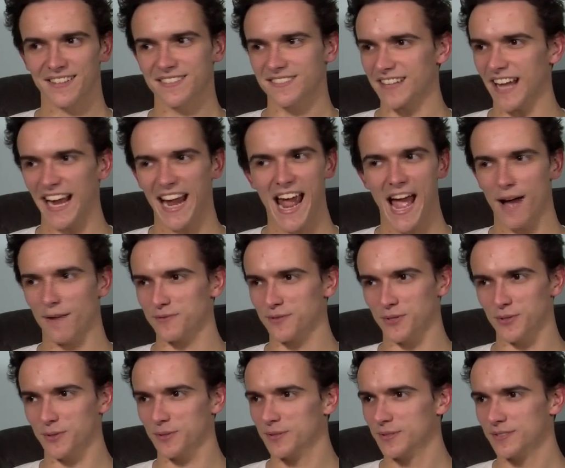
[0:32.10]
I have to.
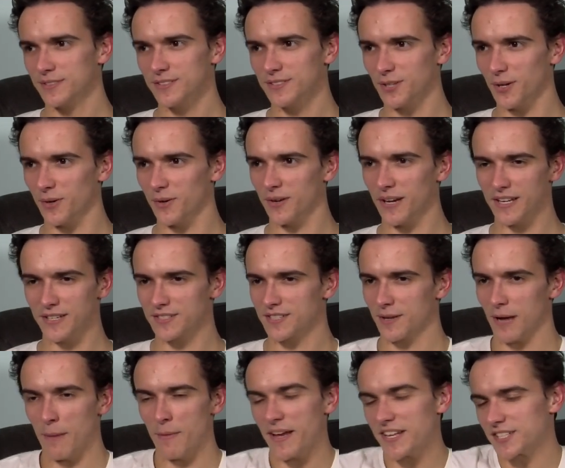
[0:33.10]
So
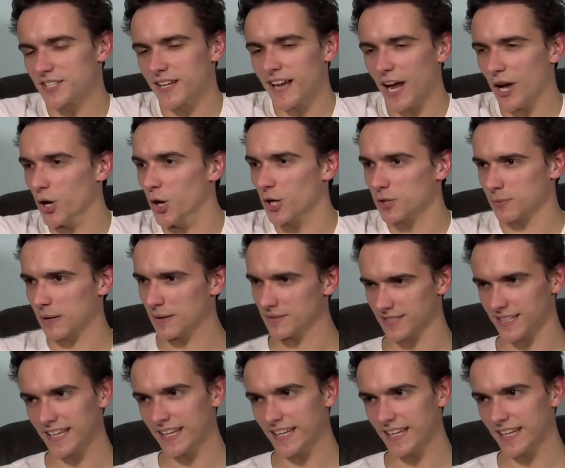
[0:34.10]
I basically got hooked when I was a